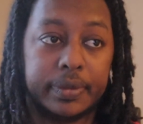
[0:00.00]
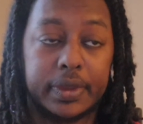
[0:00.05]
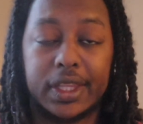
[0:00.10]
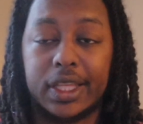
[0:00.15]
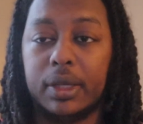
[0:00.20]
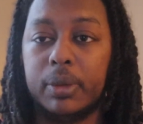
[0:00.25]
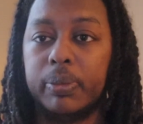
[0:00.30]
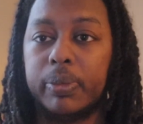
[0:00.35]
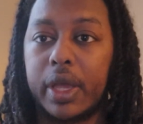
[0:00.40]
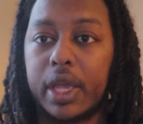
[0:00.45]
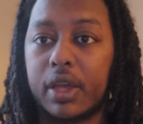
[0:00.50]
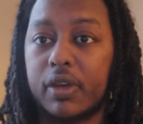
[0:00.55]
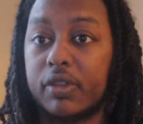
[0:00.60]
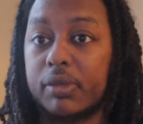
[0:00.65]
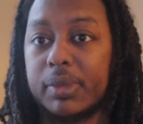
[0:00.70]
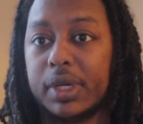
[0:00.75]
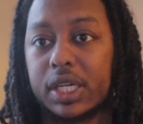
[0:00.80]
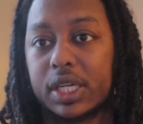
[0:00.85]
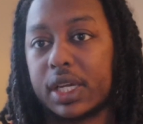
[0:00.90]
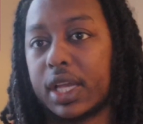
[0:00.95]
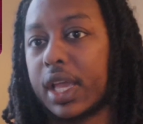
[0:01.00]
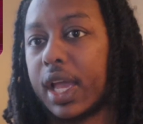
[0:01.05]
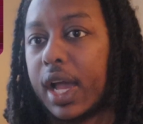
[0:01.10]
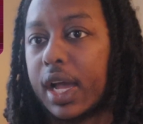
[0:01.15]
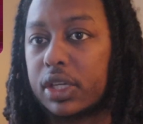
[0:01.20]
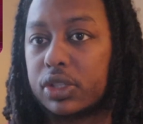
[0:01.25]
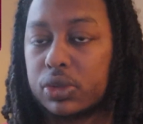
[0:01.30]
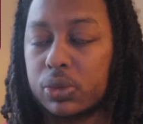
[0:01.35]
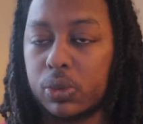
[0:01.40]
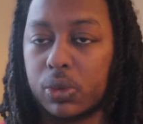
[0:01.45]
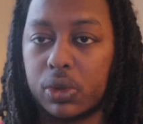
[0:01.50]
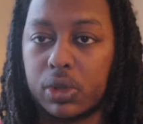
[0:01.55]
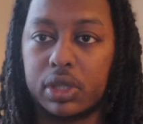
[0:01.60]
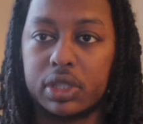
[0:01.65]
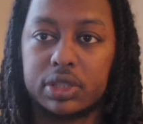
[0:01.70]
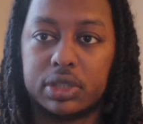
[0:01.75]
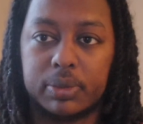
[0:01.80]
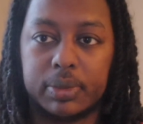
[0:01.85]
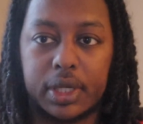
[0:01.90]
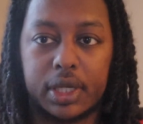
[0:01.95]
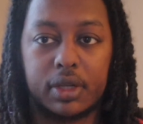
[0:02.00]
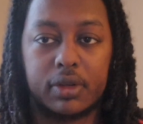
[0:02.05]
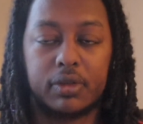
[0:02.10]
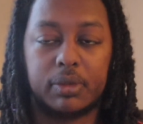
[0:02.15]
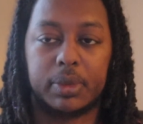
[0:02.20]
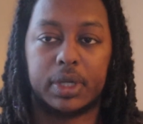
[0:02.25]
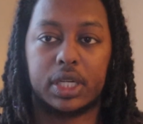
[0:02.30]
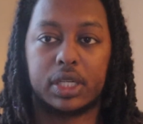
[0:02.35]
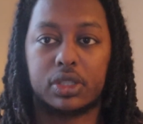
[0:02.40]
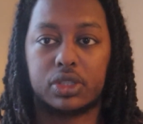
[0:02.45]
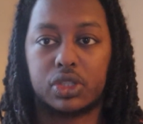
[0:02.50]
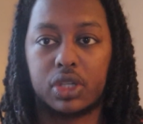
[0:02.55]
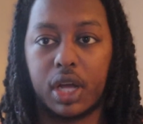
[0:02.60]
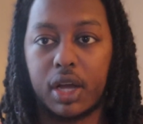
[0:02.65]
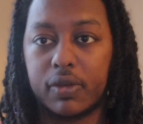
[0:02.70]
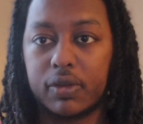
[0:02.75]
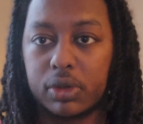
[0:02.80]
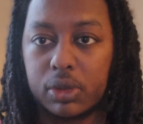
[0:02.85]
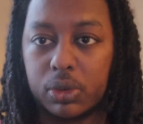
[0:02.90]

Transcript: the Bank of America Cash Rewards, the Bank of America Travel